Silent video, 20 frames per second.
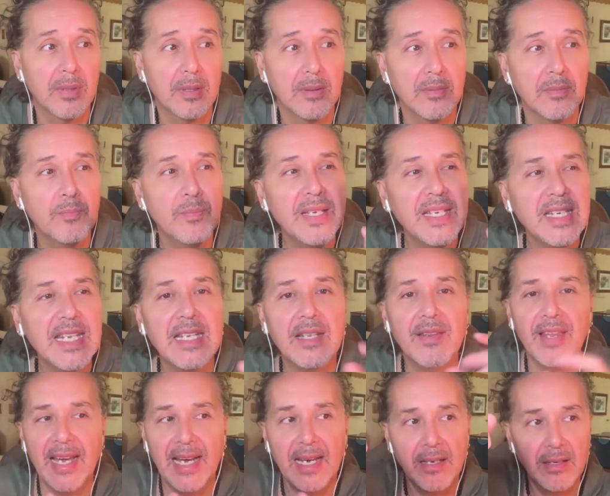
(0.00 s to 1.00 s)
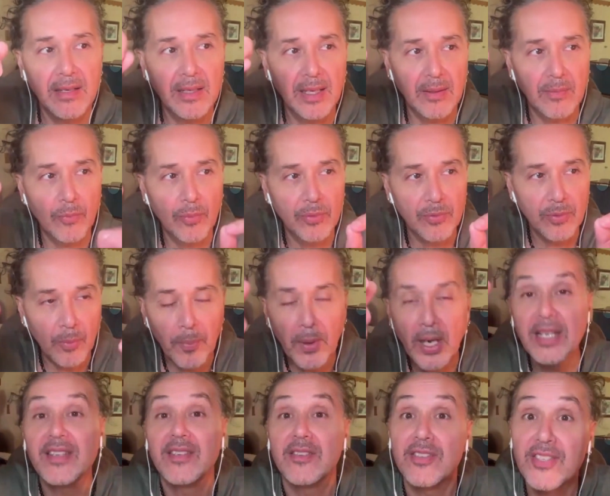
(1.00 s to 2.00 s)
Meaning that the
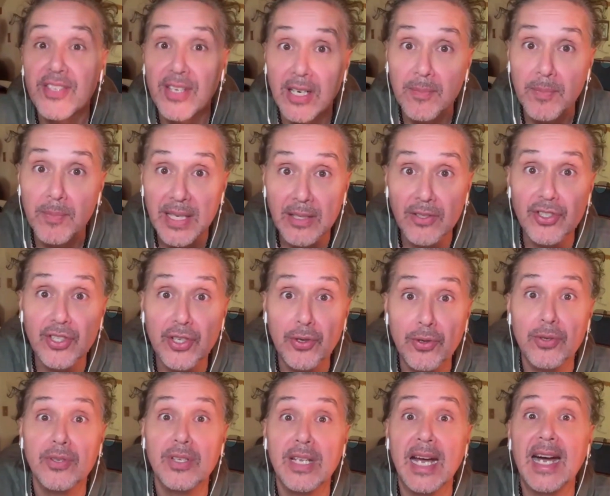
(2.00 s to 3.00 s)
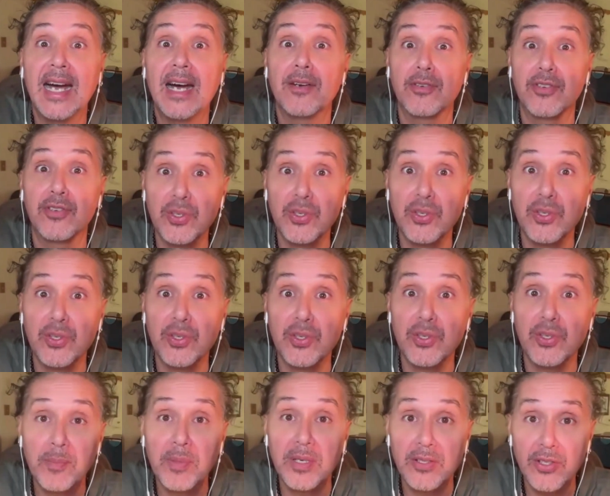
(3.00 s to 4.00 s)
buttons are being turned on, or switches
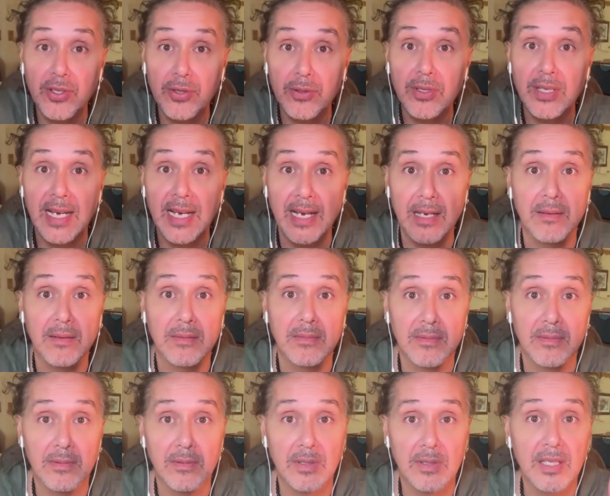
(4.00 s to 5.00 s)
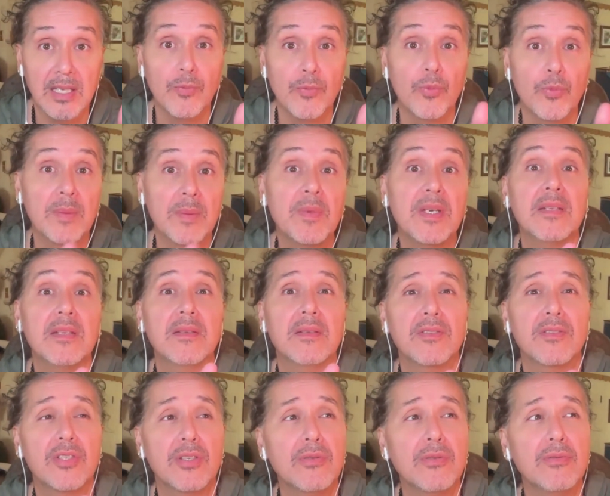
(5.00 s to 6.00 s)
have been turned on in women
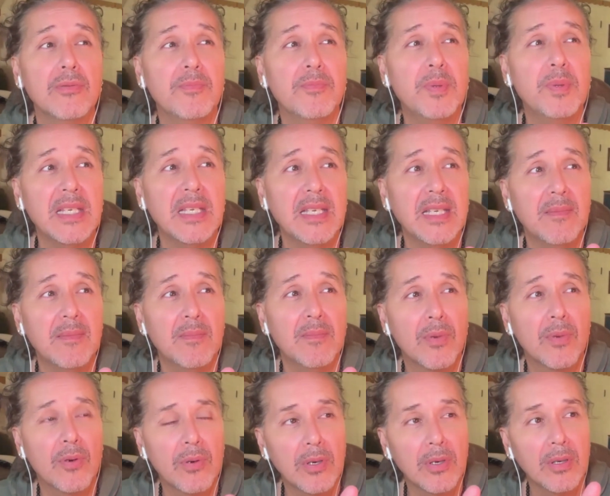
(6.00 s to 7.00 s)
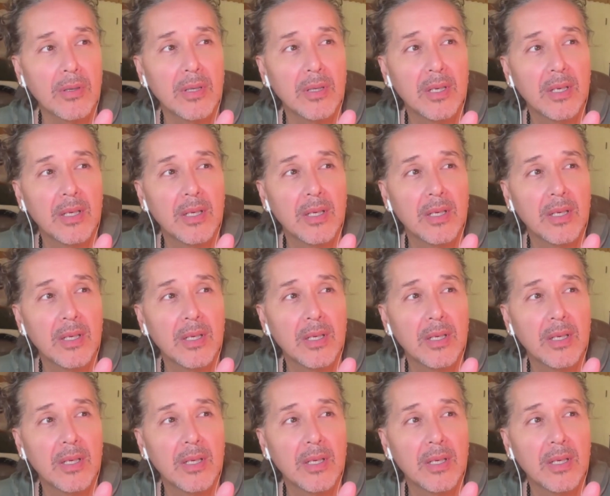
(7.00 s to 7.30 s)
to be more